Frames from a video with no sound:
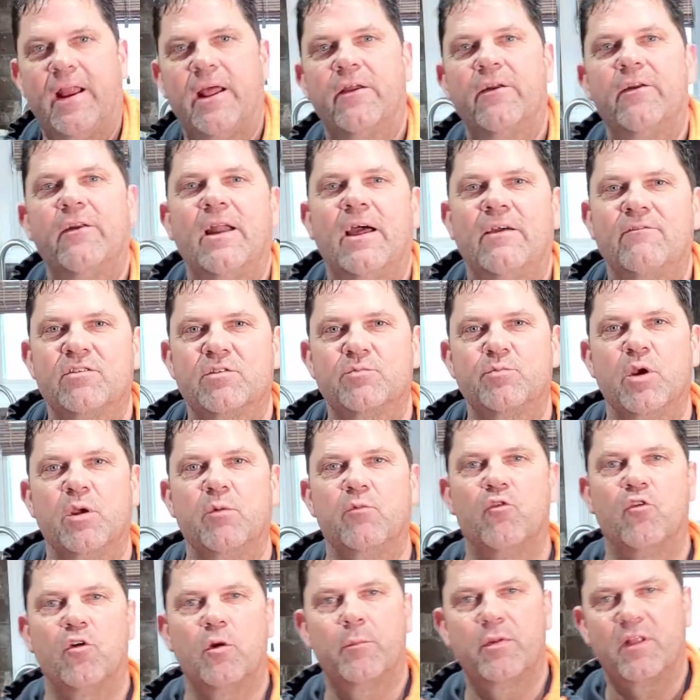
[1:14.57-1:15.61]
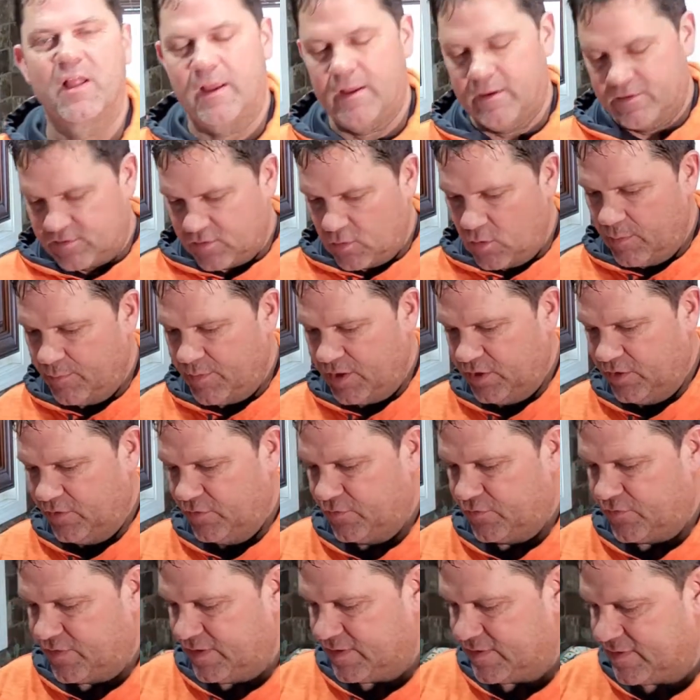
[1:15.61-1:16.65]
I don't have a springform pan, so I'm going to
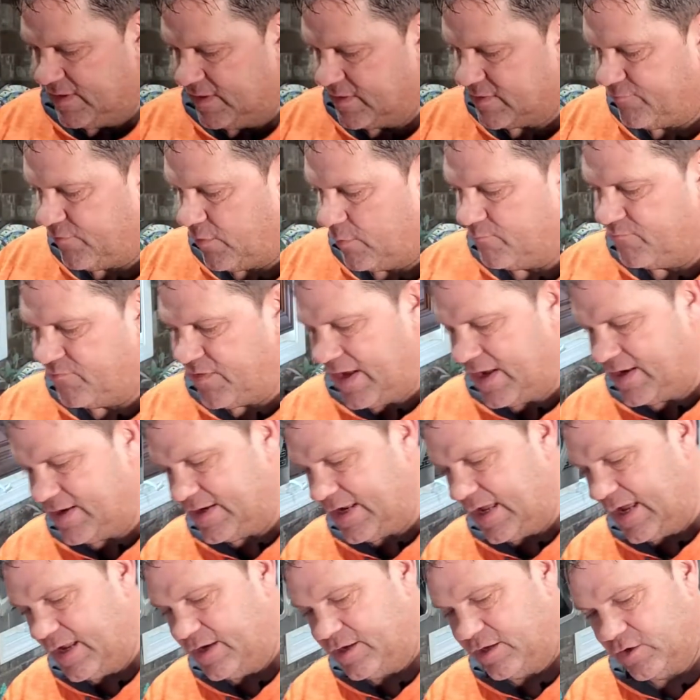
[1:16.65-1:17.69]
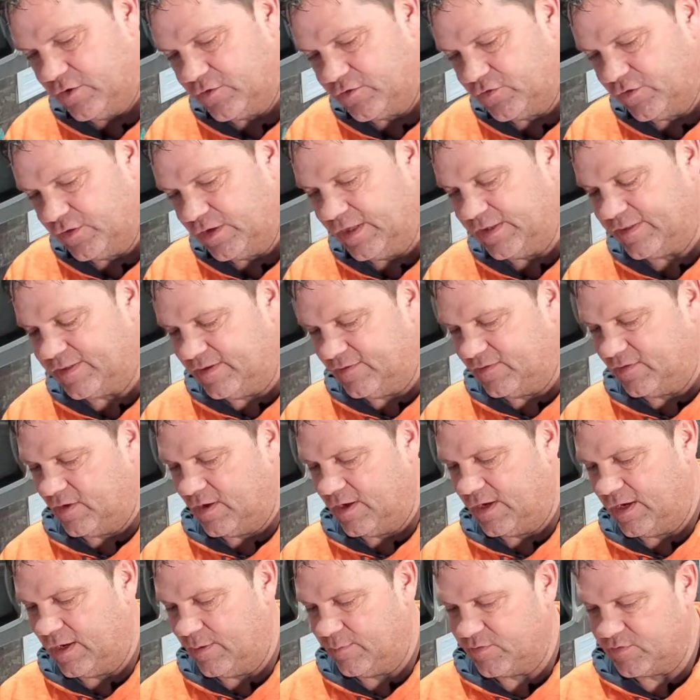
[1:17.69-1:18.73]
use this. It's from Fat Daddy-O's. You can get these on
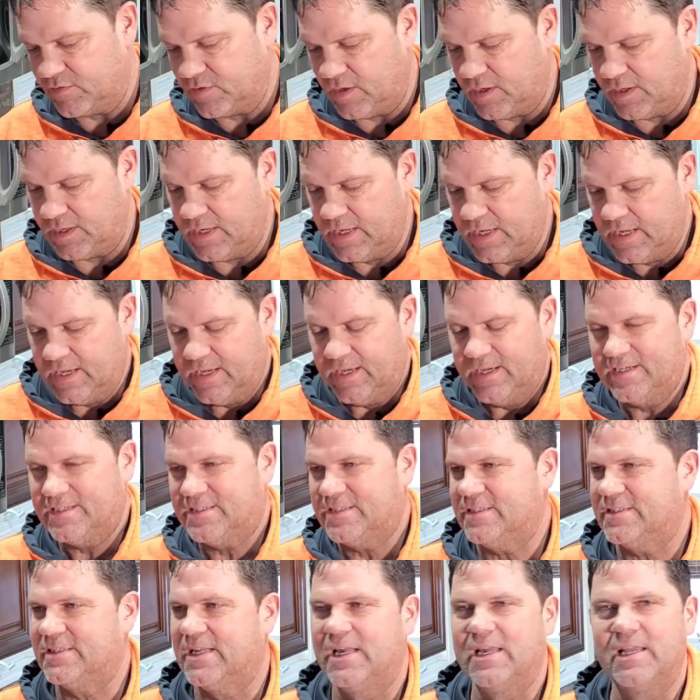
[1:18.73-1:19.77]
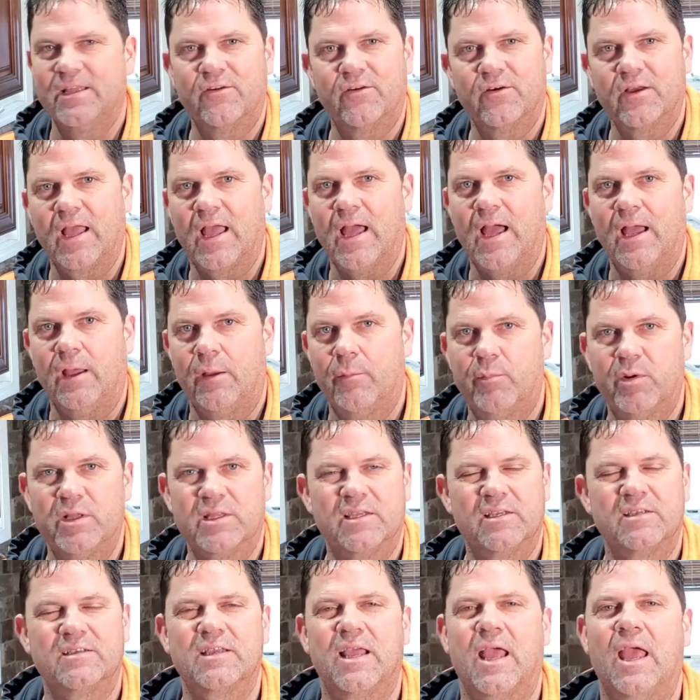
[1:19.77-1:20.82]
Amazon. It's just a little guy, but
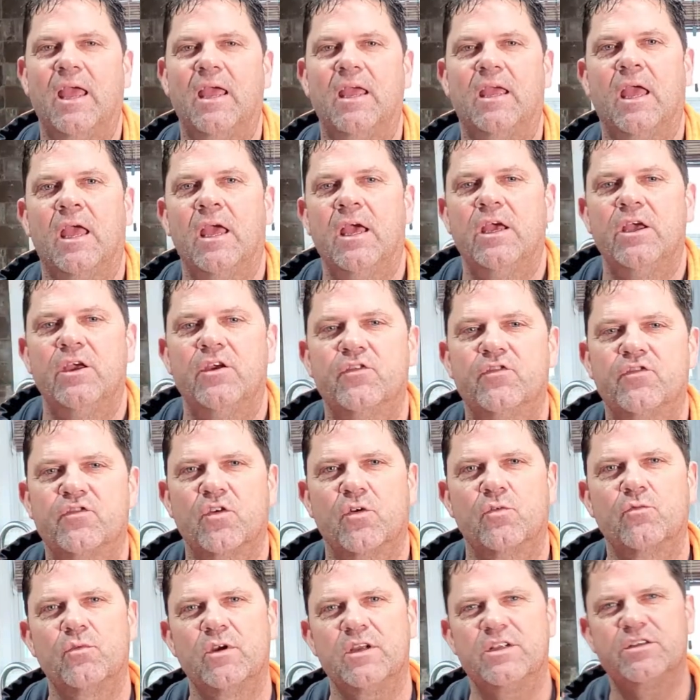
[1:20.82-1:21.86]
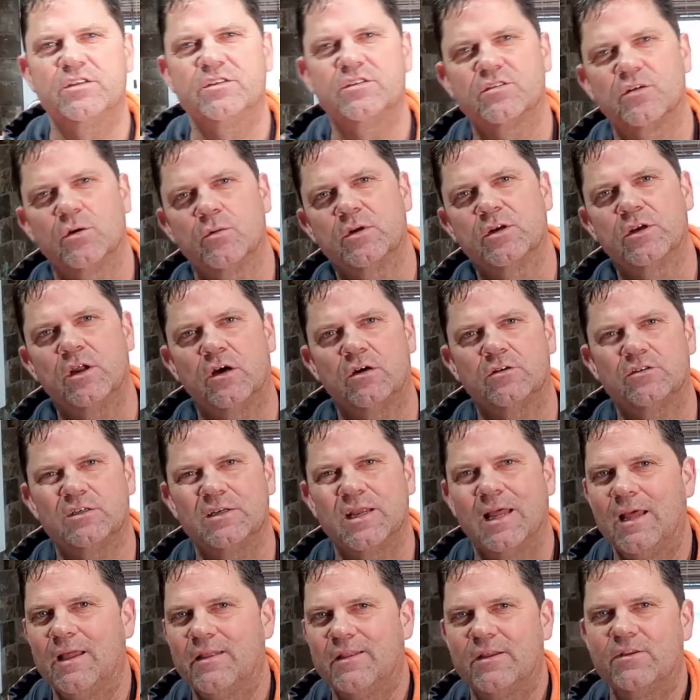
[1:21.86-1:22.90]
this cake is so rich and so indulgent
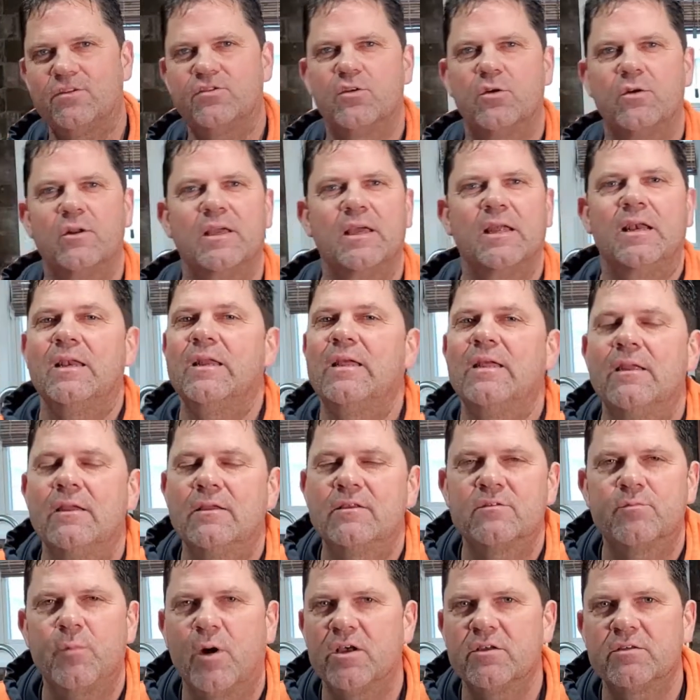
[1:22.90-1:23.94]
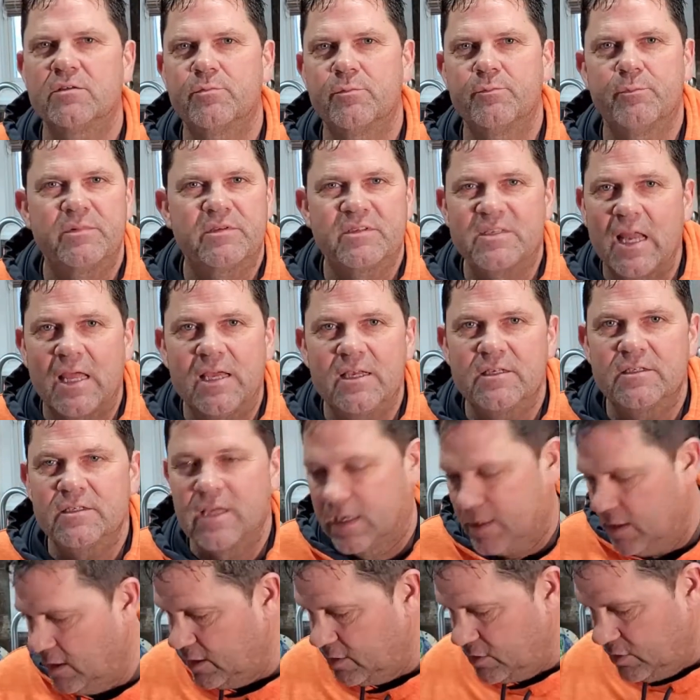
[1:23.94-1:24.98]
that you're only going to need a small slice
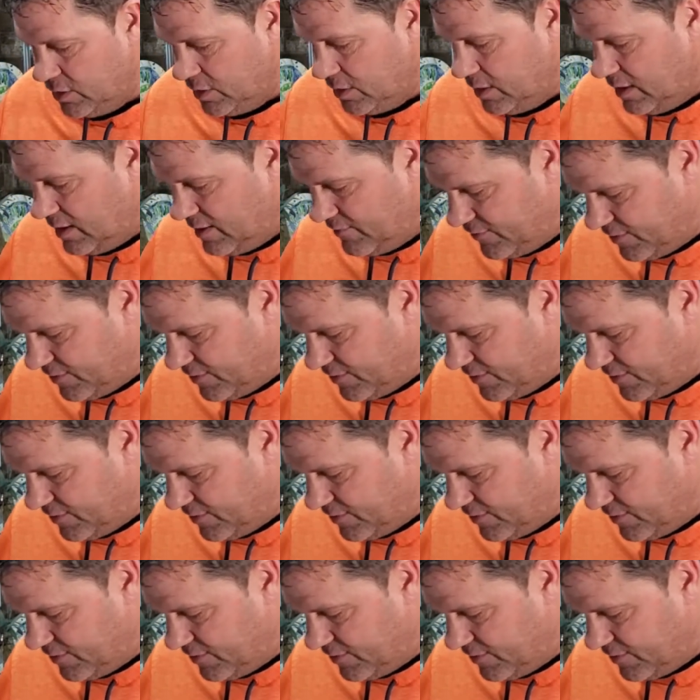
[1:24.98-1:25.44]
and you're going to love